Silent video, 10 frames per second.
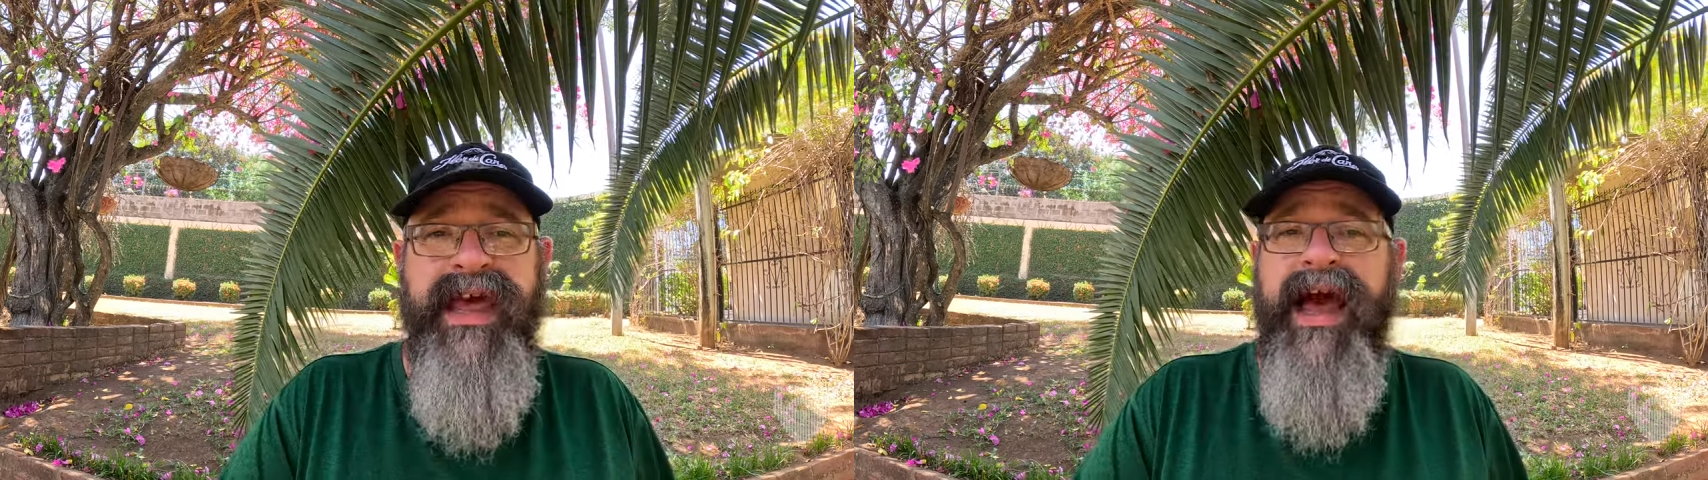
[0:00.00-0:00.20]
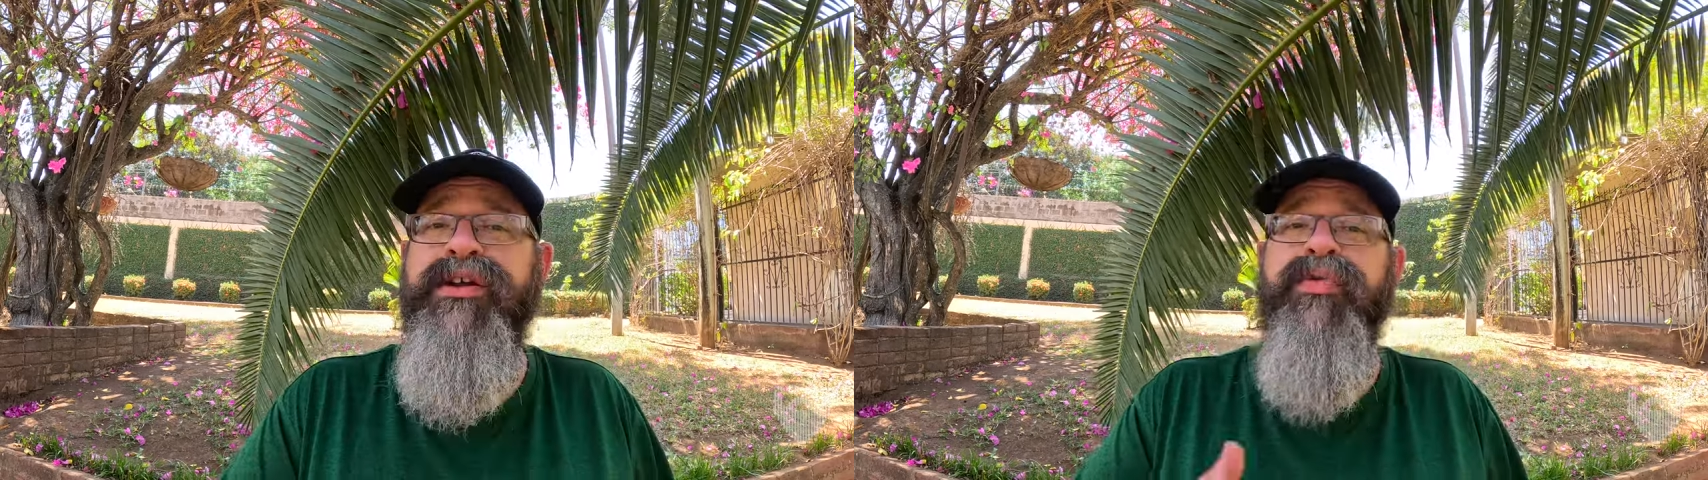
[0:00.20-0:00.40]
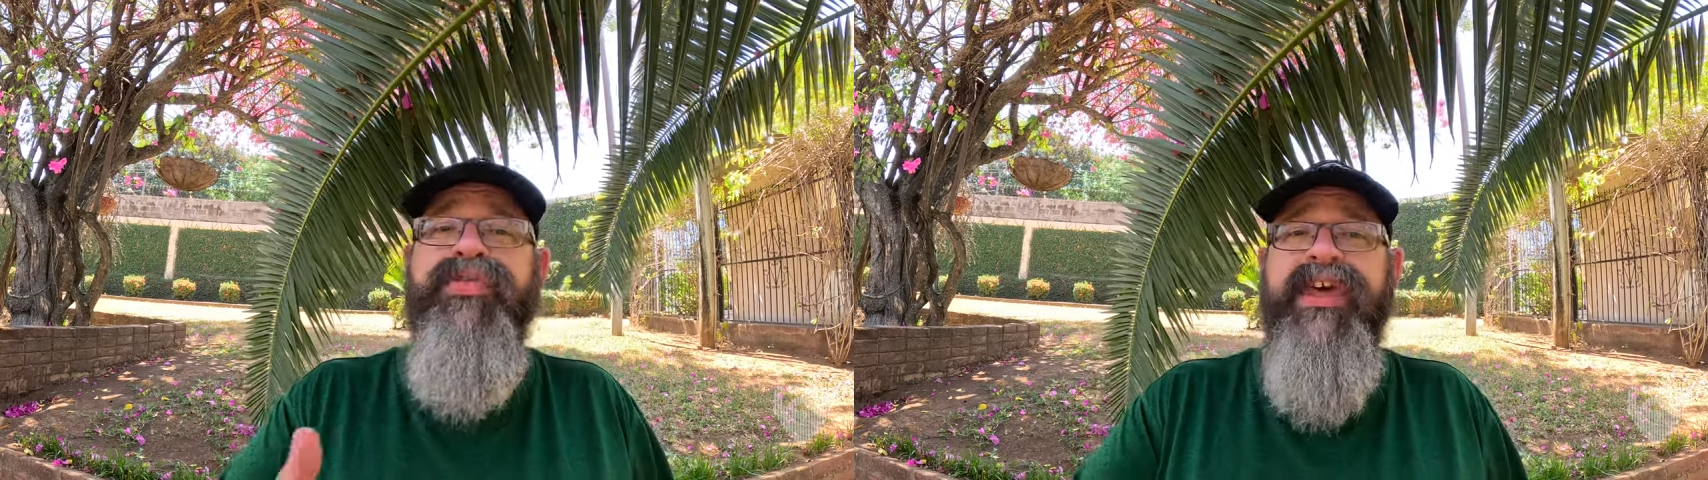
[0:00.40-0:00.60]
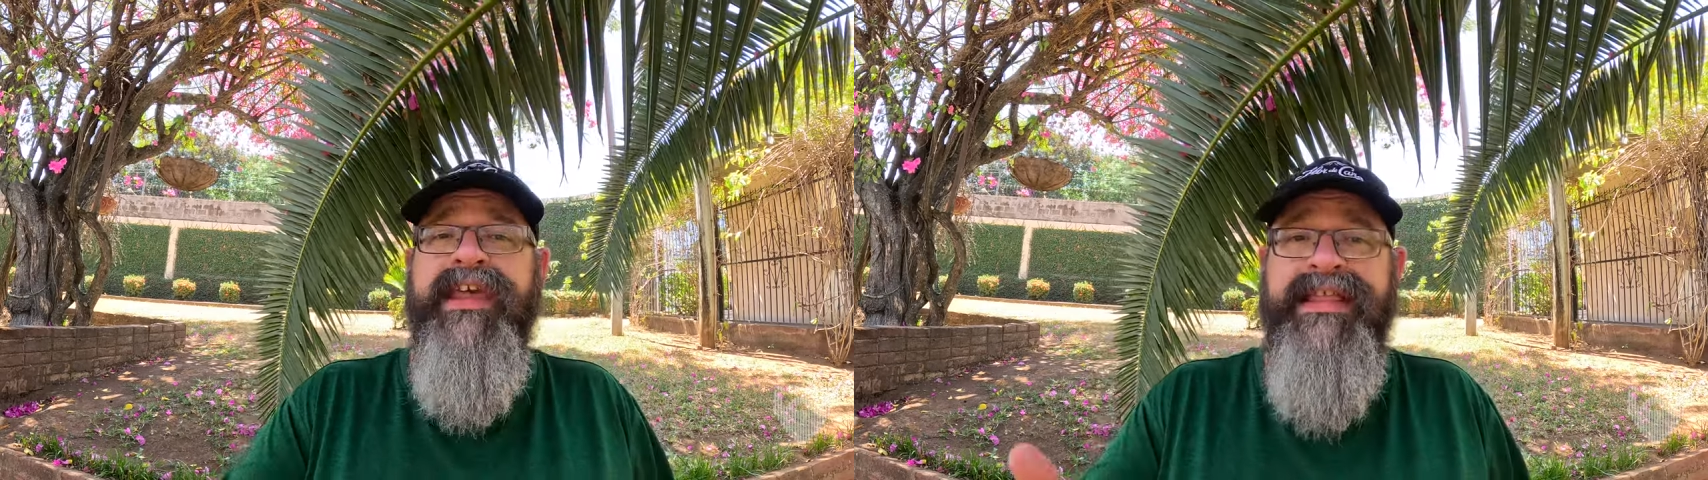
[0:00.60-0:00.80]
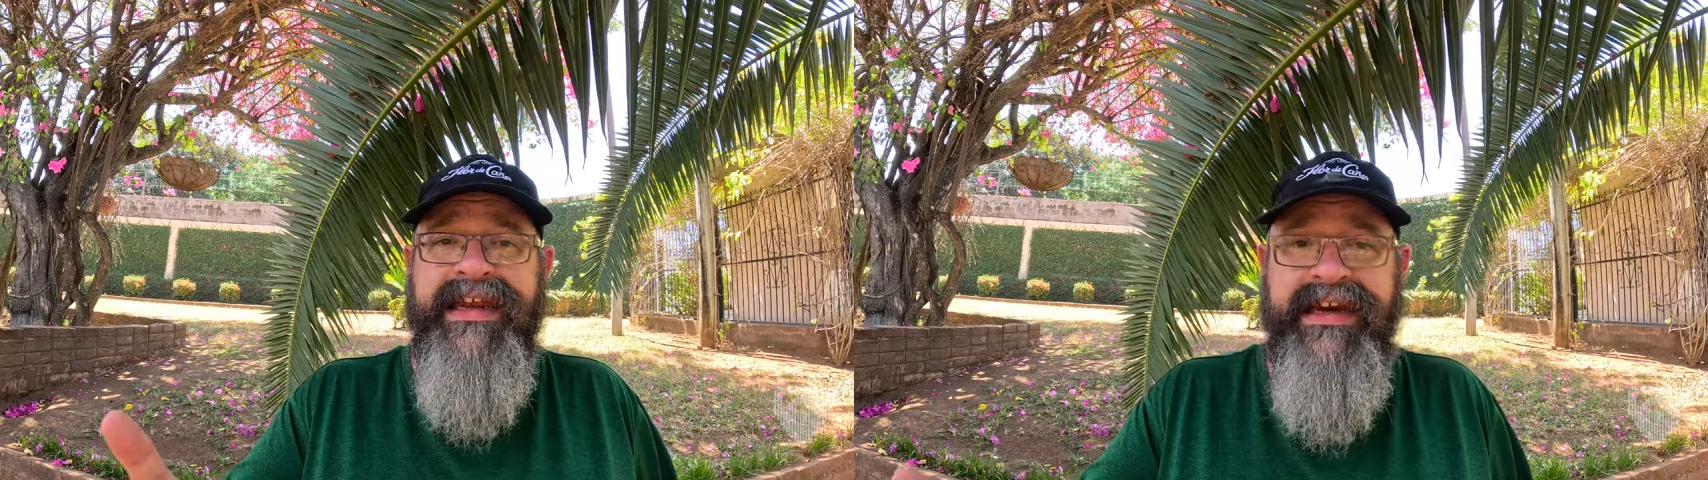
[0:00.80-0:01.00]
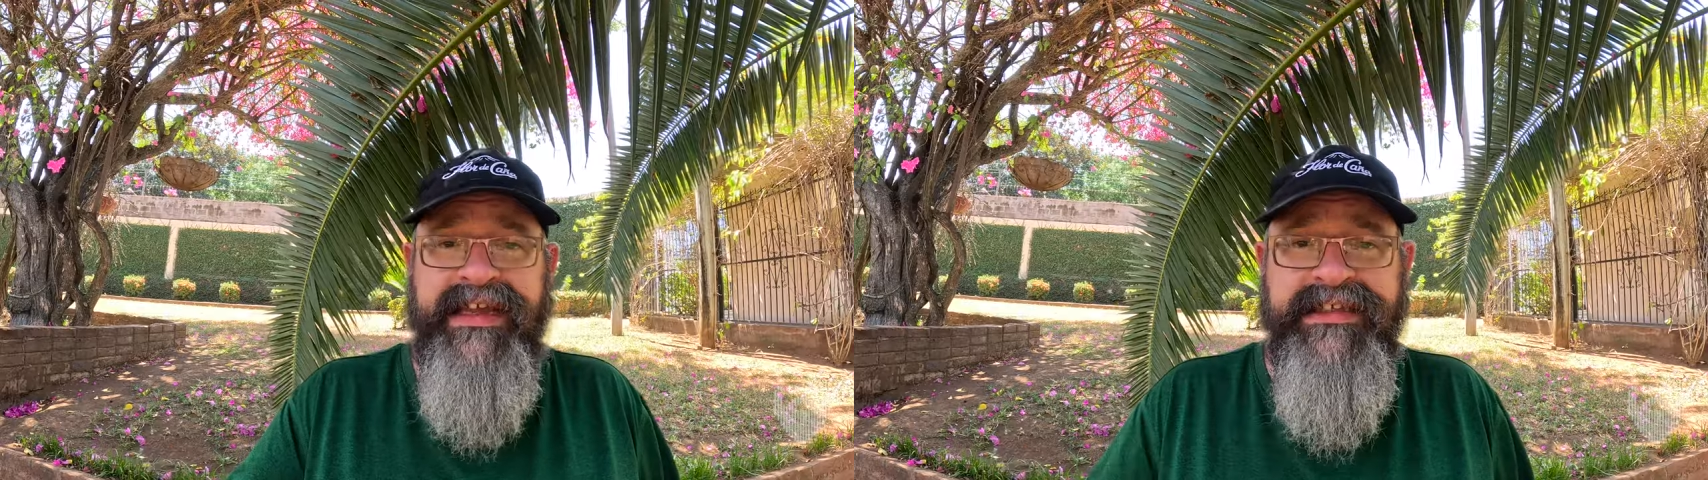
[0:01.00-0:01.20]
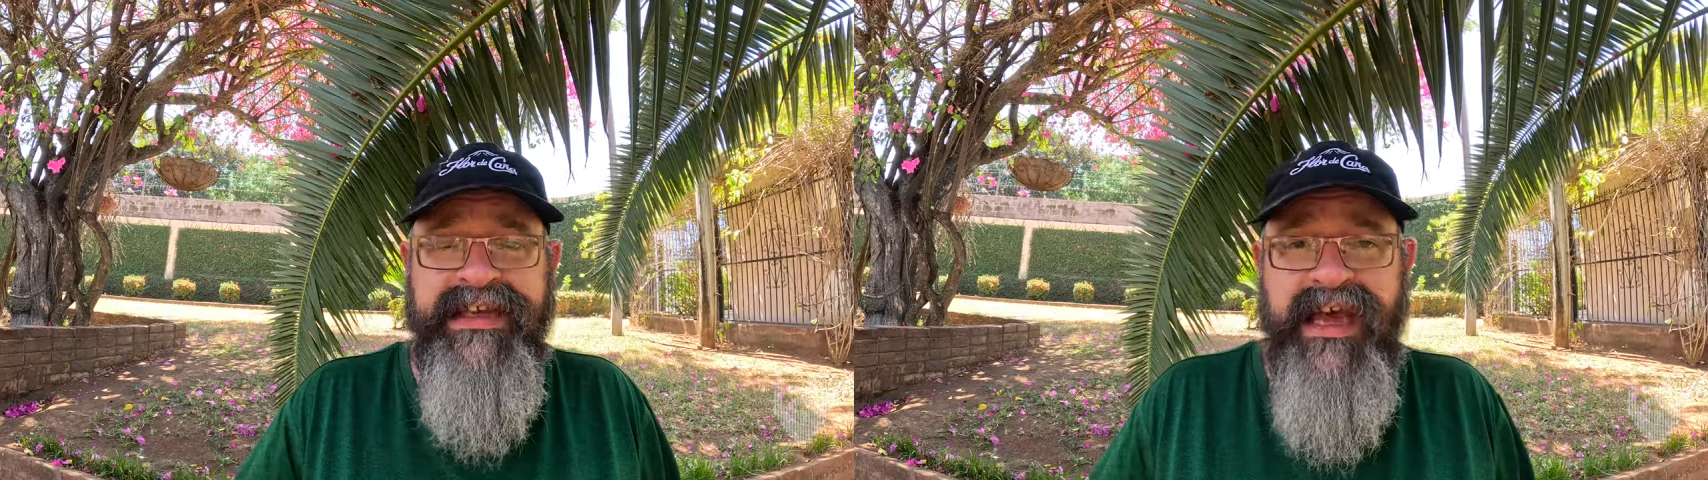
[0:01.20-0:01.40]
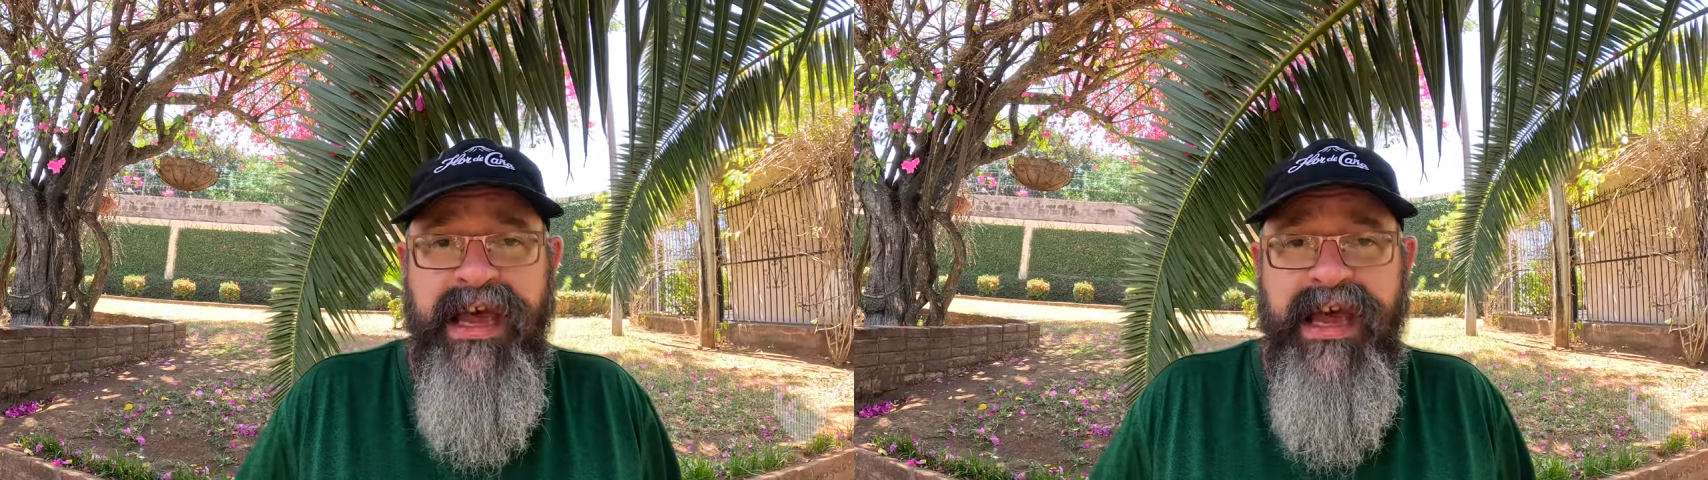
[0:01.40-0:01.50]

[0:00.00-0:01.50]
I don't think that it is,